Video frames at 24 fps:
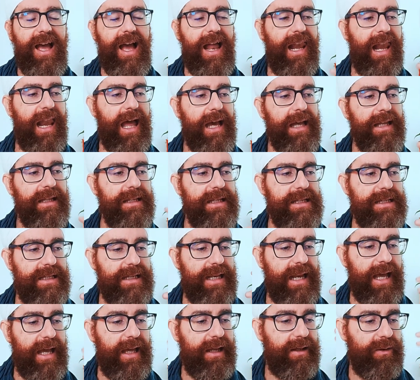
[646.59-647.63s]
Light is
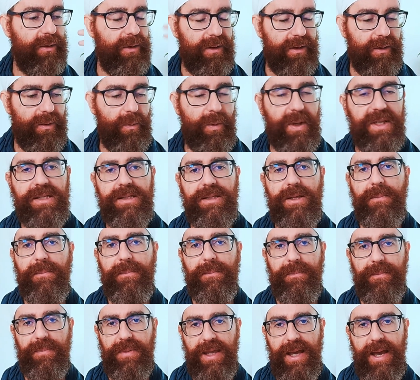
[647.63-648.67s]
like
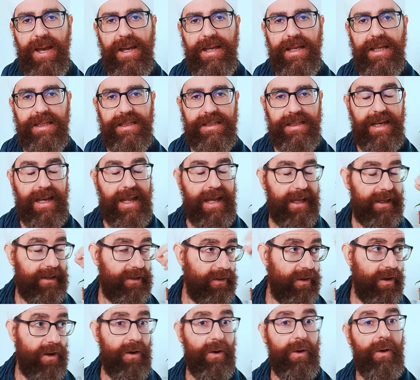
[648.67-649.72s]
wisdom, yeah? It's like,
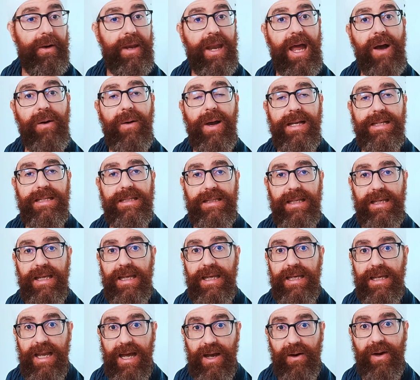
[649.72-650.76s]
oh, now I
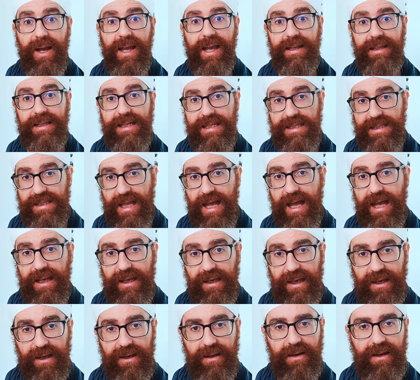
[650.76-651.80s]
see, now I
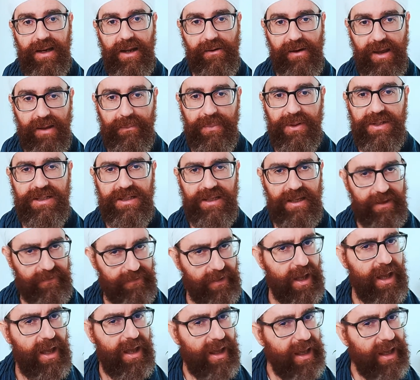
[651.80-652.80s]
understand, now I perceive.